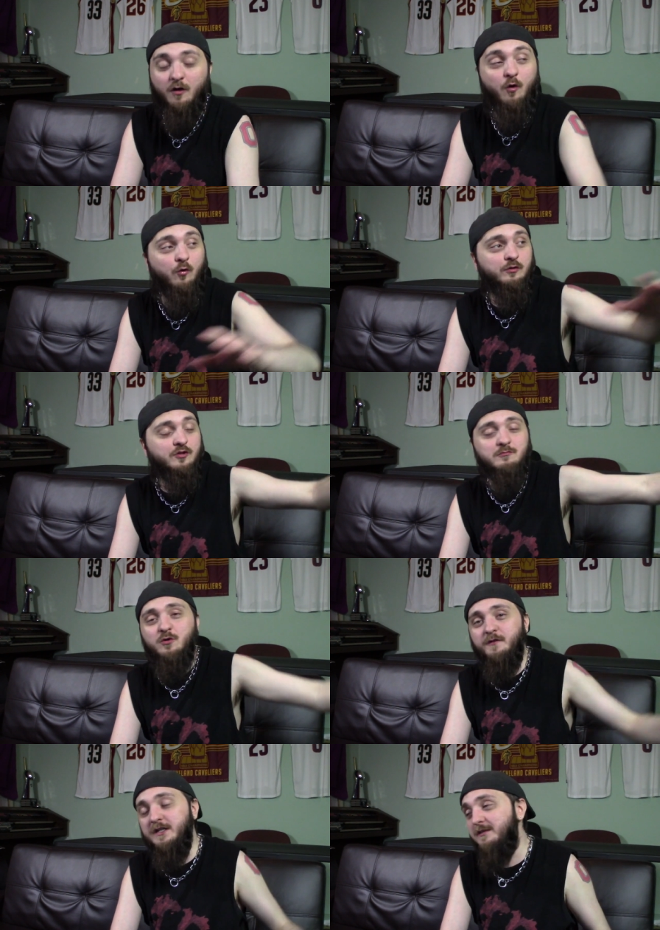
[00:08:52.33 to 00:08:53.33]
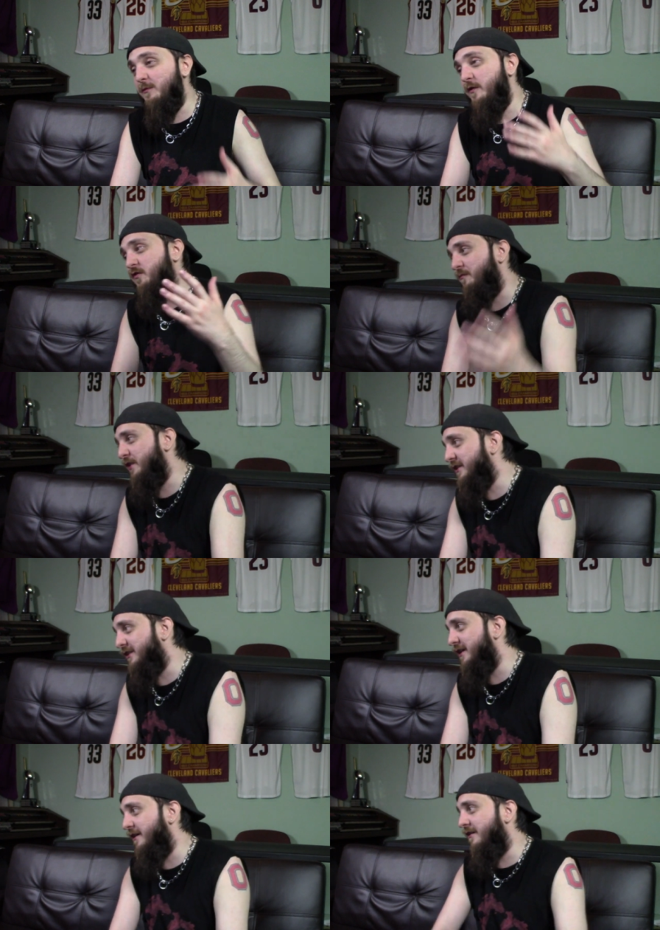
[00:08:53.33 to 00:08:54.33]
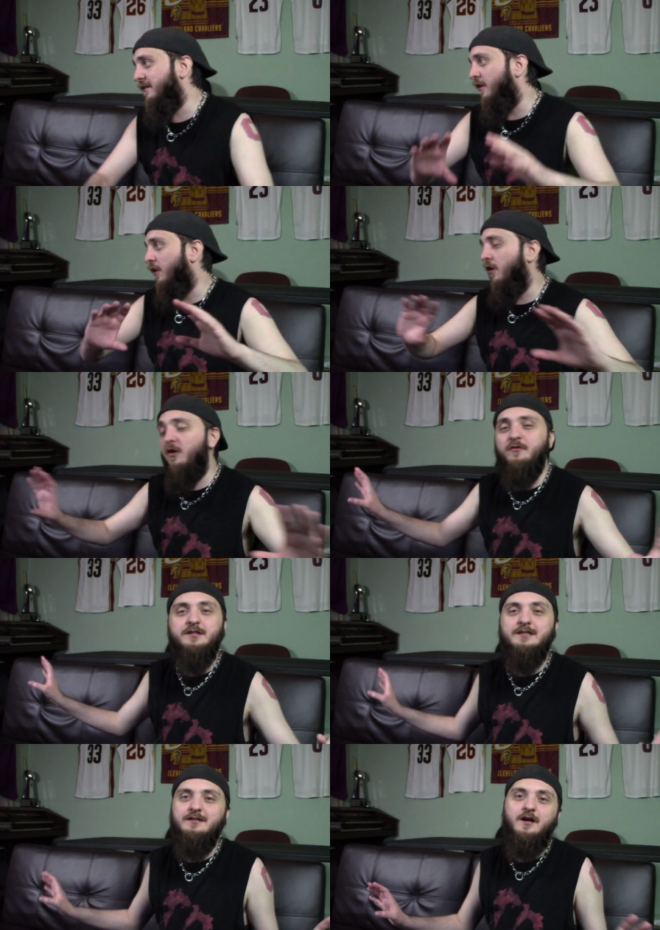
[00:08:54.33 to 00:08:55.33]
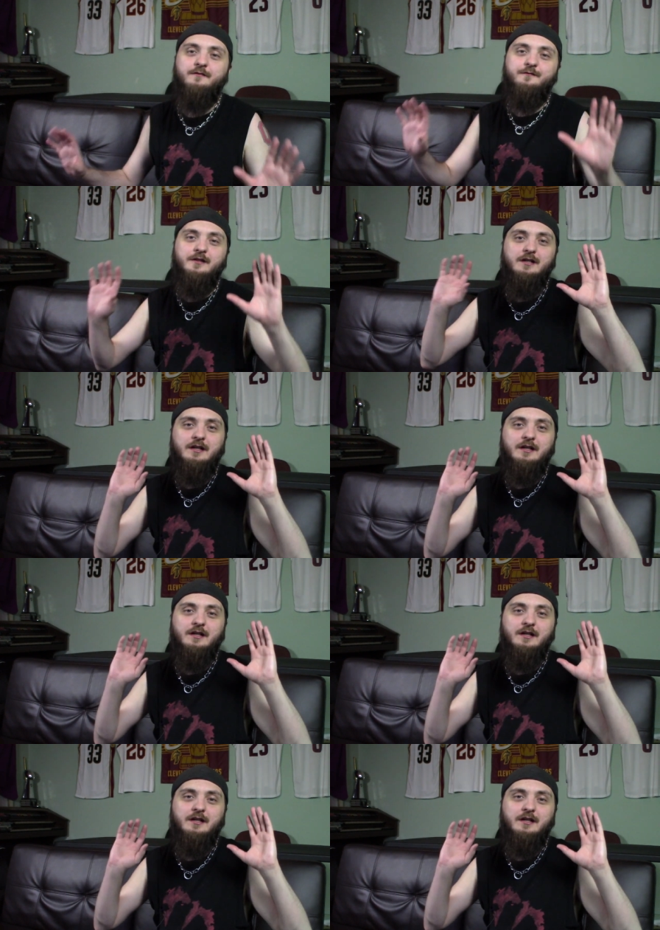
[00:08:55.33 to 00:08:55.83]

Older movies, movies from this year, all the stuff